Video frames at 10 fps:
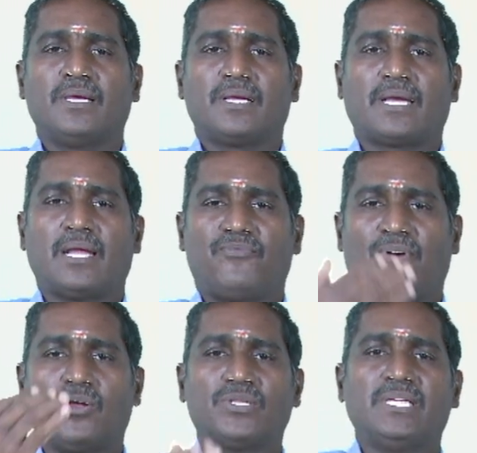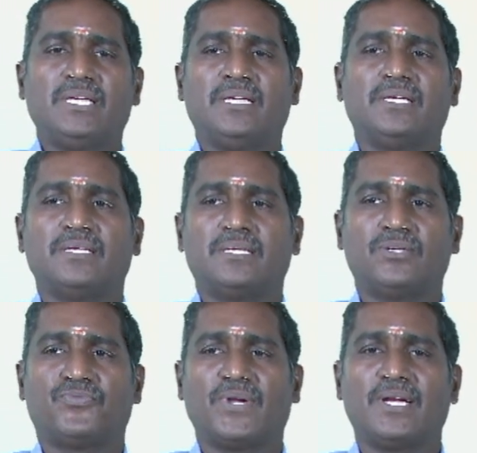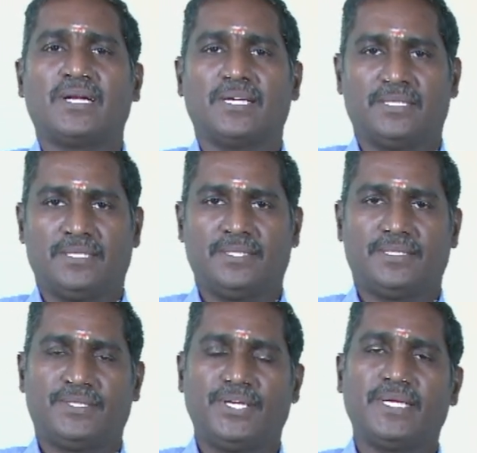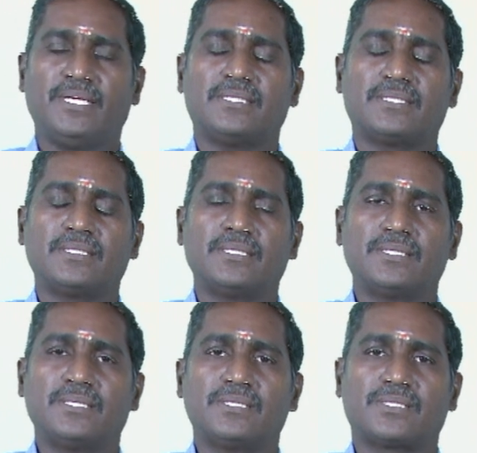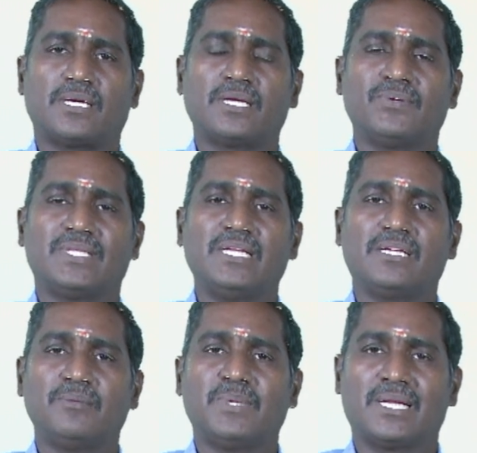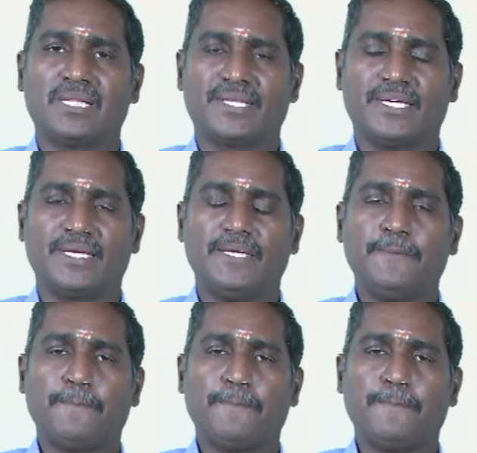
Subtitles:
can follow the different theories, starting with incremental theory,